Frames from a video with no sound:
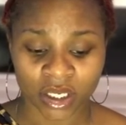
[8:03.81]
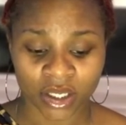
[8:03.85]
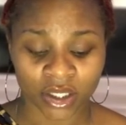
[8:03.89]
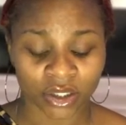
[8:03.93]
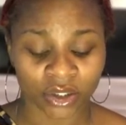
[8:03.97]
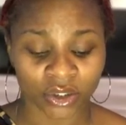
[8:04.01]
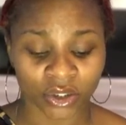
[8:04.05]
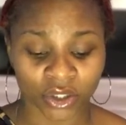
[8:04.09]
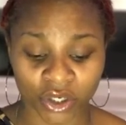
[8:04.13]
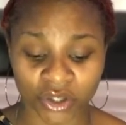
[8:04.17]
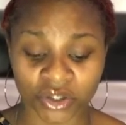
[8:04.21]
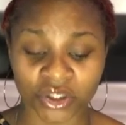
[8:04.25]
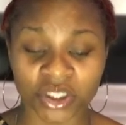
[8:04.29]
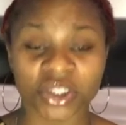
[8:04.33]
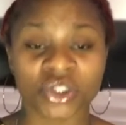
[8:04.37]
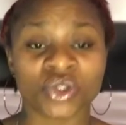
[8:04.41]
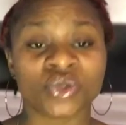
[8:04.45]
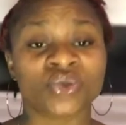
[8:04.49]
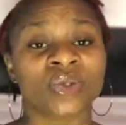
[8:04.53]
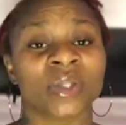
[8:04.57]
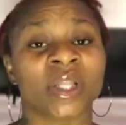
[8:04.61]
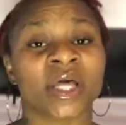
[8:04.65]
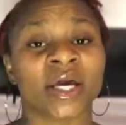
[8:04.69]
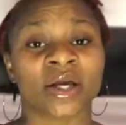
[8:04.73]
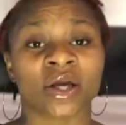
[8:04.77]
learning to
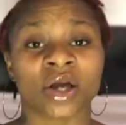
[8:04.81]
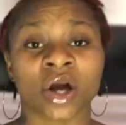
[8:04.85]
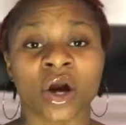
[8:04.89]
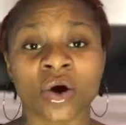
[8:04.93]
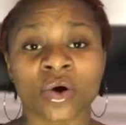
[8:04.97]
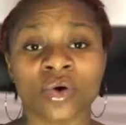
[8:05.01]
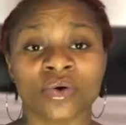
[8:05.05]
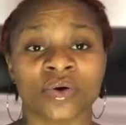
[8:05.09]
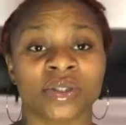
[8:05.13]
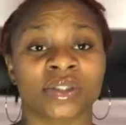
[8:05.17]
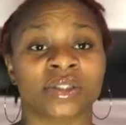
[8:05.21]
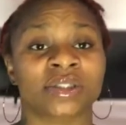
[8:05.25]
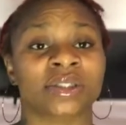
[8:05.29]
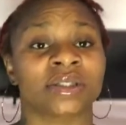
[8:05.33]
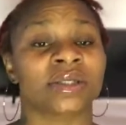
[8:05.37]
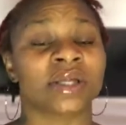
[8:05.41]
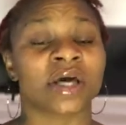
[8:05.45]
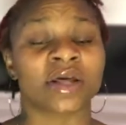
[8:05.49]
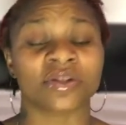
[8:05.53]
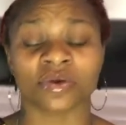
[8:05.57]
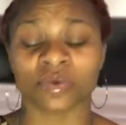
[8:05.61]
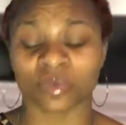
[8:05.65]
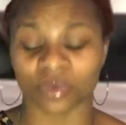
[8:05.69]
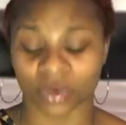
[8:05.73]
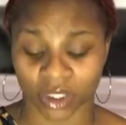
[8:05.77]
let go is
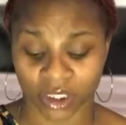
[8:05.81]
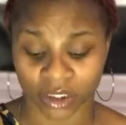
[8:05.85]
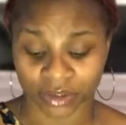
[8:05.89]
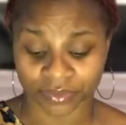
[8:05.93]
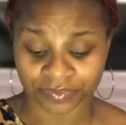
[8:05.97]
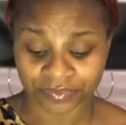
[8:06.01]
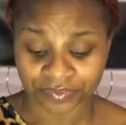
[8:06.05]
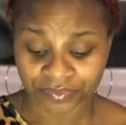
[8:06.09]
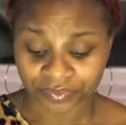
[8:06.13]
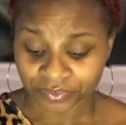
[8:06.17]
another one.